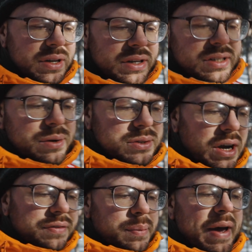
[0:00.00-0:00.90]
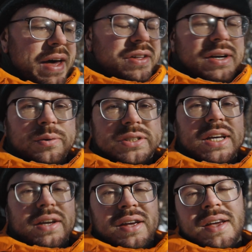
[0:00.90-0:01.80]
He said it was off the path and it would
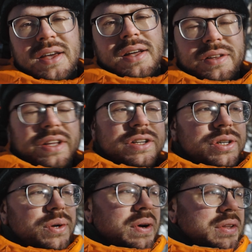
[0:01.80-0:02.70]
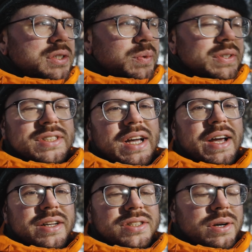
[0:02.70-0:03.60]
say lean-to on this one
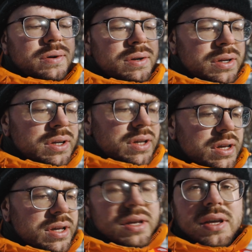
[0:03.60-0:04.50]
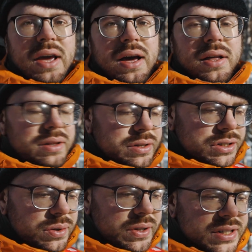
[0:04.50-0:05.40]
sign. So yeah, let's
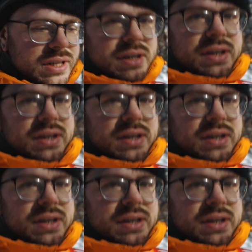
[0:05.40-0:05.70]
do this.